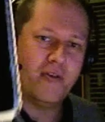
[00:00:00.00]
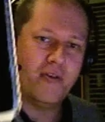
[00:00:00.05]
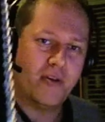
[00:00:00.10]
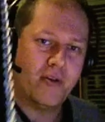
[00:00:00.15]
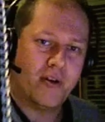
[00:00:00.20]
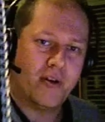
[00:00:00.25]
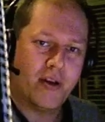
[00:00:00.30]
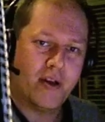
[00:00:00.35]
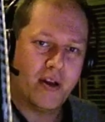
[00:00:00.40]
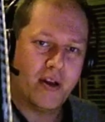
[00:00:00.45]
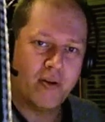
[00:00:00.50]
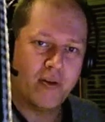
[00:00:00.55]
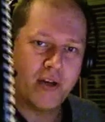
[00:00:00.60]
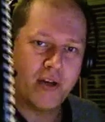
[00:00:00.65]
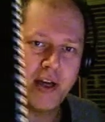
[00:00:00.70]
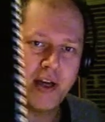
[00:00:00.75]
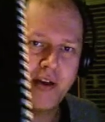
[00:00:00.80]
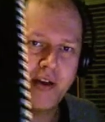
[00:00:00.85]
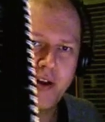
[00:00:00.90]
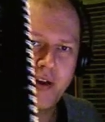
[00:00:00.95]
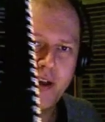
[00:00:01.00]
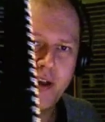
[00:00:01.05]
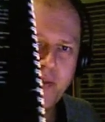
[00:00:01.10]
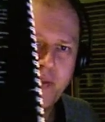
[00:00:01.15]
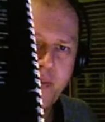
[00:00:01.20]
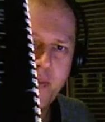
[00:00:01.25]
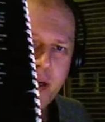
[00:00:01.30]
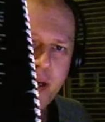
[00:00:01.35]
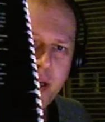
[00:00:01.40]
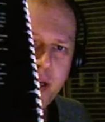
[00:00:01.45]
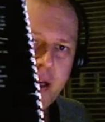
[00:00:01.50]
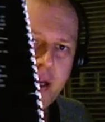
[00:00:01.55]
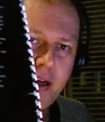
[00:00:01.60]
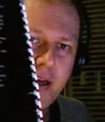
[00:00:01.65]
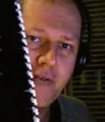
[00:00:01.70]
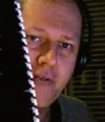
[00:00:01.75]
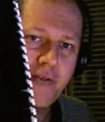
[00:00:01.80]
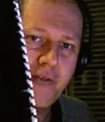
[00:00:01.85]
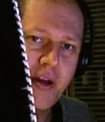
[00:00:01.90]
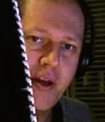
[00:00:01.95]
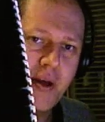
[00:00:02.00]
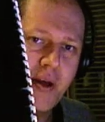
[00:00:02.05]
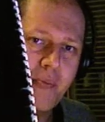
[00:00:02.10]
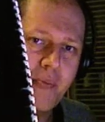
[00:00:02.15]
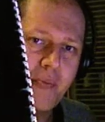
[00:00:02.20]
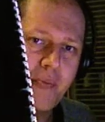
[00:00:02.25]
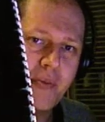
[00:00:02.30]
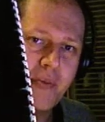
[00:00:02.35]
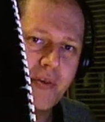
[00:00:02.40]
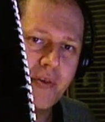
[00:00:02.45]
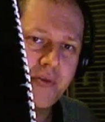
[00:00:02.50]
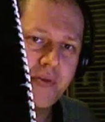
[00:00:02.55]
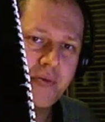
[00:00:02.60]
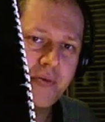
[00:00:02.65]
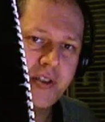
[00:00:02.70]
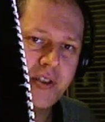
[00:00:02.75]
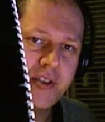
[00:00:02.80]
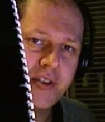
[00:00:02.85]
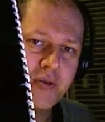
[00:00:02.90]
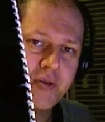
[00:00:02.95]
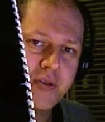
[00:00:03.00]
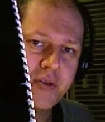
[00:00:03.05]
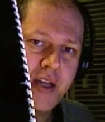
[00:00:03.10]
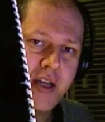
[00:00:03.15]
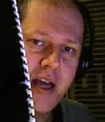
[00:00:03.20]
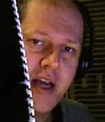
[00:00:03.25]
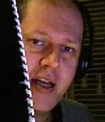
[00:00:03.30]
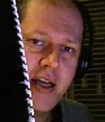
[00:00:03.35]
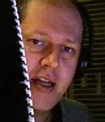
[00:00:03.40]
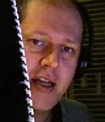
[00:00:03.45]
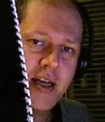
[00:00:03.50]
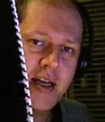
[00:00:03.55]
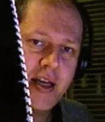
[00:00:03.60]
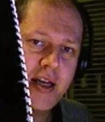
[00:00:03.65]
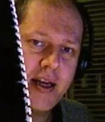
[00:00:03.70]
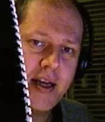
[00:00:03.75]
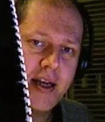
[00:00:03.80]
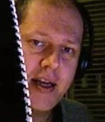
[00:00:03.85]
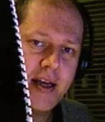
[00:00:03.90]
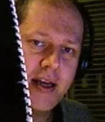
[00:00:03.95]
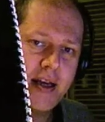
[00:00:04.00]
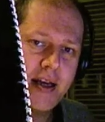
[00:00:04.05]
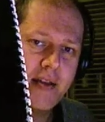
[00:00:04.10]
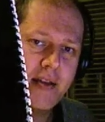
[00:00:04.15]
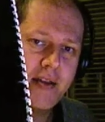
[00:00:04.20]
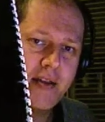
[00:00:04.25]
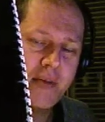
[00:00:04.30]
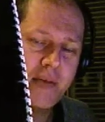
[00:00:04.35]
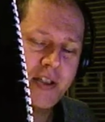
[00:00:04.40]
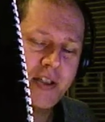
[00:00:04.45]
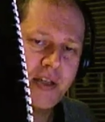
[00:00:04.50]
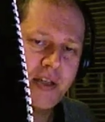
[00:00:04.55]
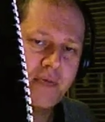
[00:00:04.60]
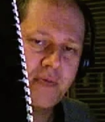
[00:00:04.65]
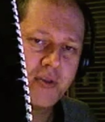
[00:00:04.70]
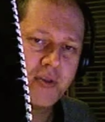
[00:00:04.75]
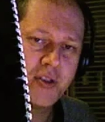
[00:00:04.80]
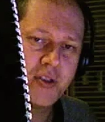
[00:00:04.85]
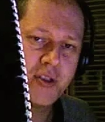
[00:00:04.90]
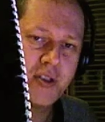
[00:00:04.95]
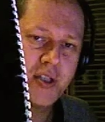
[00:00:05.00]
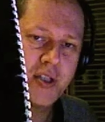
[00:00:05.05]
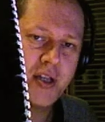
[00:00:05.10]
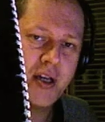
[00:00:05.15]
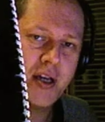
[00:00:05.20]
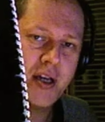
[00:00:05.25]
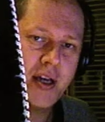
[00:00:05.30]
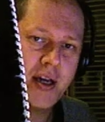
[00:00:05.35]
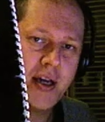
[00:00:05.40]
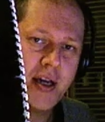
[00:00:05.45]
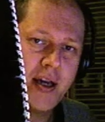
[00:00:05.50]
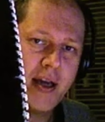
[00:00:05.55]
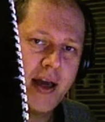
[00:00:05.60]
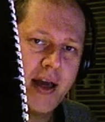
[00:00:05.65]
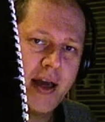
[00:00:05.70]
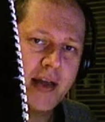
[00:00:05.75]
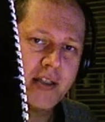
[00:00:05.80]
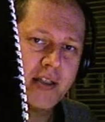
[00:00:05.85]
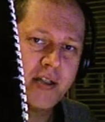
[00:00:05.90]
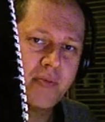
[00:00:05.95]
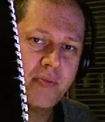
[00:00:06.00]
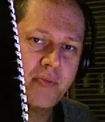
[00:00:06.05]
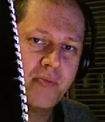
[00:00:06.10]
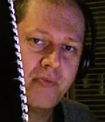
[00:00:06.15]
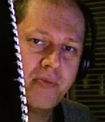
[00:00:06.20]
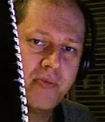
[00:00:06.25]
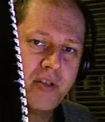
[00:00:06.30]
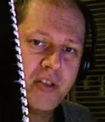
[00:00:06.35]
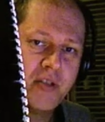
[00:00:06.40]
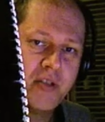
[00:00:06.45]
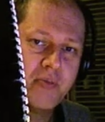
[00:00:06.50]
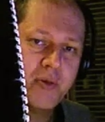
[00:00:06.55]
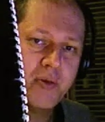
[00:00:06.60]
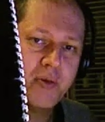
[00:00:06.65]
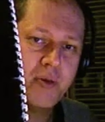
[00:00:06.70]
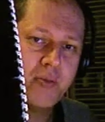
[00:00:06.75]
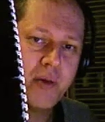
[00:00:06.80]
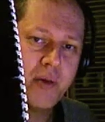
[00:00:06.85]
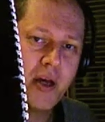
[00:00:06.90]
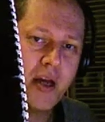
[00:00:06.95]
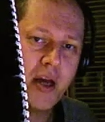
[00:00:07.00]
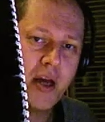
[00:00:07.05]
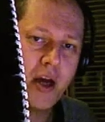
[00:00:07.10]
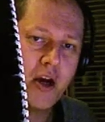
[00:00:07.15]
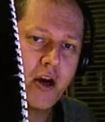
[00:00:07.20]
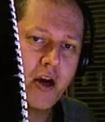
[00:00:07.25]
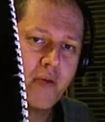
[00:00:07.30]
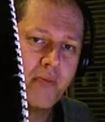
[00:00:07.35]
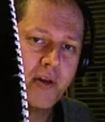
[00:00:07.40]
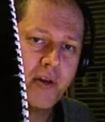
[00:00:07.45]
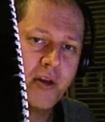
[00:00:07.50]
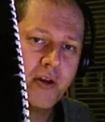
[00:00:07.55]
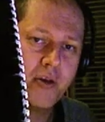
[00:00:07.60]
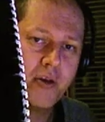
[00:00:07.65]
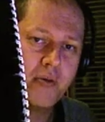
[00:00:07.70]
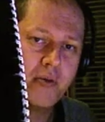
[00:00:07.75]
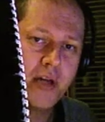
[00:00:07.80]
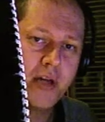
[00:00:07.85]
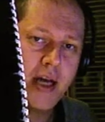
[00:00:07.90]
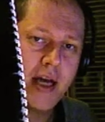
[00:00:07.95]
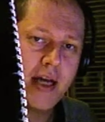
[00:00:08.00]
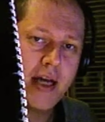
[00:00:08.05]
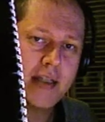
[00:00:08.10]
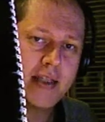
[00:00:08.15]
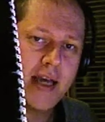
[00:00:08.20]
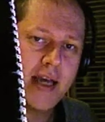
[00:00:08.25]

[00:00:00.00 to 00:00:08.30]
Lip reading: you look here at the back of the Swedish user guide, the machine was actually distributed by a company known as